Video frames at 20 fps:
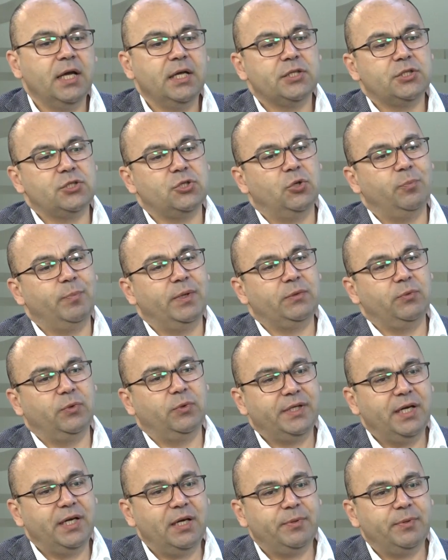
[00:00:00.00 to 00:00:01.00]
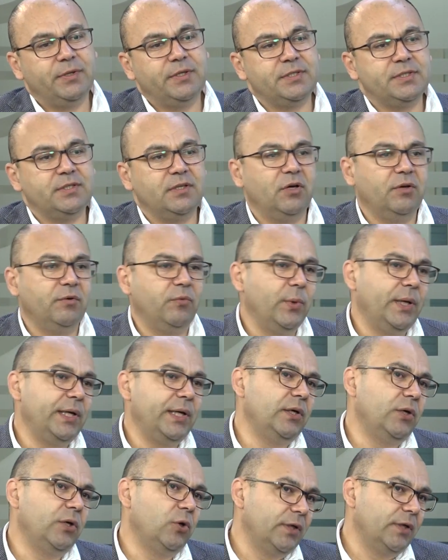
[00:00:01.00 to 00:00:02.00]
So, but what happens
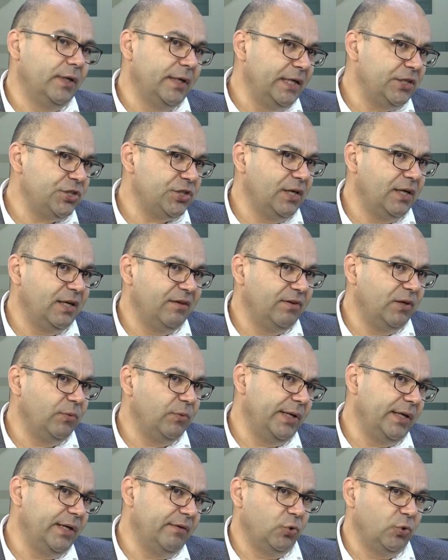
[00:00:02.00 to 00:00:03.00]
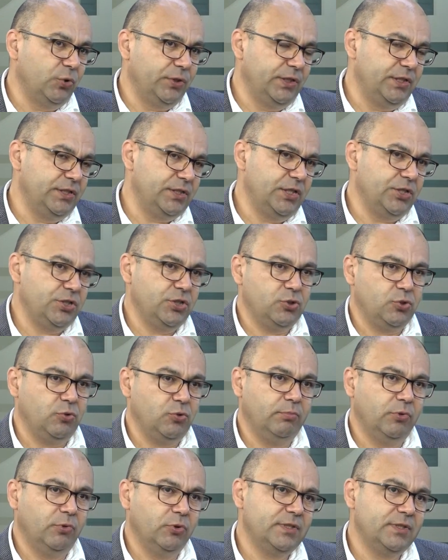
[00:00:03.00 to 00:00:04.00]
when on a national level we have organizations on
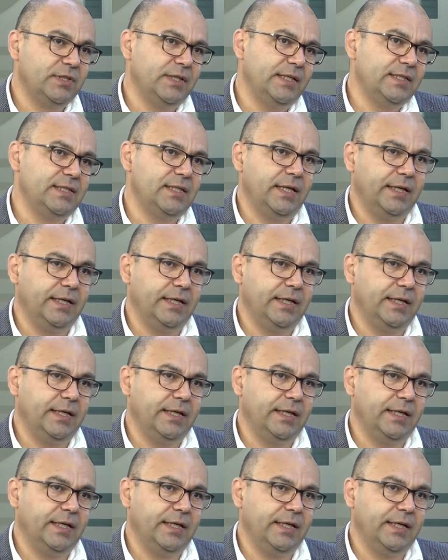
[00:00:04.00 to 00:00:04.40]
both sides,